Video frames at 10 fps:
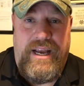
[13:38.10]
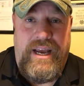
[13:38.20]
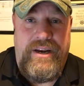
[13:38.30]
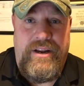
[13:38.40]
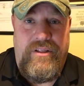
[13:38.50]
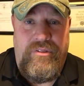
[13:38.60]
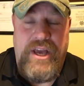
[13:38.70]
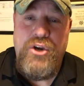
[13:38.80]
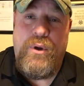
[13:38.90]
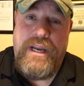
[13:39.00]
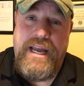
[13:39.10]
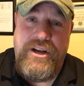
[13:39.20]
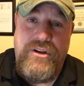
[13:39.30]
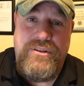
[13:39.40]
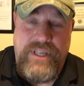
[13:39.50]
And they do a lot
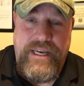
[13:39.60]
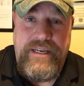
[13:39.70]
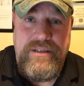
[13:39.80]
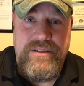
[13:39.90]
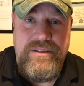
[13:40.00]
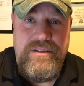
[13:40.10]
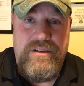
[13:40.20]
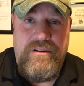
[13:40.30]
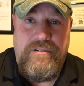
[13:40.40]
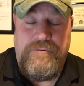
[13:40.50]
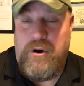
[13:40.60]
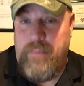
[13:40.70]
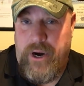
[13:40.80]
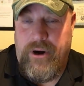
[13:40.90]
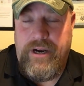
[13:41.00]
of good things for
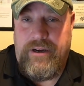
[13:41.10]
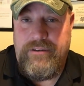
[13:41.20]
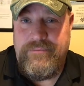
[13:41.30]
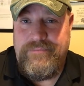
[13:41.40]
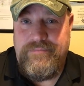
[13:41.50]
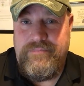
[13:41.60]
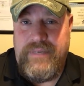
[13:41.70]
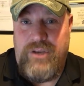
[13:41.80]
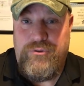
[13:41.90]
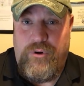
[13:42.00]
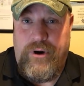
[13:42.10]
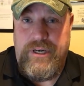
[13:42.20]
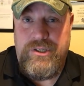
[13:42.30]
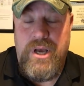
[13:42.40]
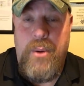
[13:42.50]
America as
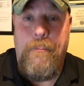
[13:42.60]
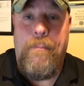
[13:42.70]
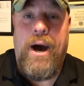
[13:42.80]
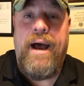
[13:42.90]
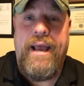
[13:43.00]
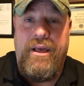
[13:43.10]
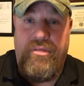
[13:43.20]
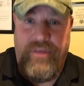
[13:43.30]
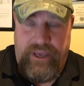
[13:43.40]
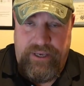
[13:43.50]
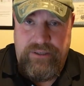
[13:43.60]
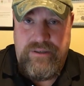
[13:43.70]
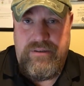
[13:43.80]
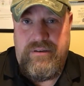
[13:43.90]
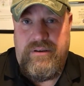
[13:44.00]
far as buying
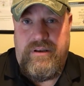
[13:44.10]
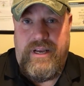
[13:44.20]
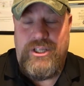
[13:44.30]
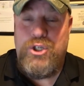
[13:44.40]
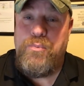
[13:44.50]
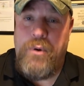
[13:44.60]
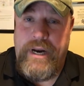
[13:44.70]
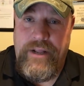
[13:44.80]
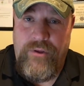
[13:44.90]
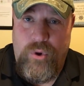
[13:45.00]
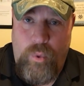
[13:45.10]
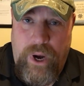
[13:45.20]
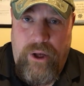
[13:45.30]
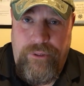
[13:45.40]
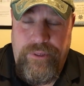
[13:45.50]
things and spreading their
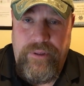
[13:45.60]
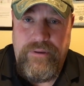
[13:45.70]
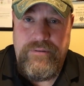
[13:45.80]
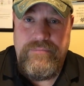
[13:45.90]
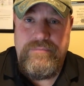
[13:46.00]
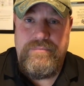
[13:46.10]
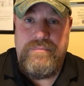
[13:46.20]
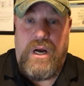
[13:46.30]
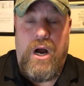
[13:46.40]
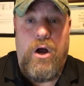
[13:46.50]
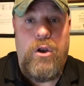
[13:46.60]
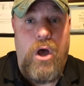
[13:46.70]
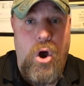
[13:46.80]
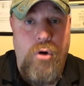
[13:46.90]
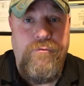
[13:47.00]
wealth
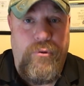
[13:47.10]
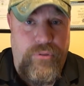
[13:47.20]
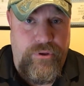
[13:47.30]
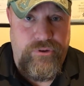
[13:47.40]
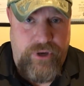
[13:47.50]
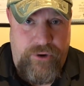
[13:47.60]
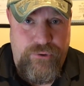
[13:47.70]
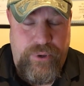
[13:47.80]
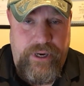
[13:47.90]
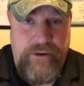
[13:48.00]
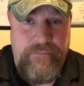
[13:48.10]
all over this country.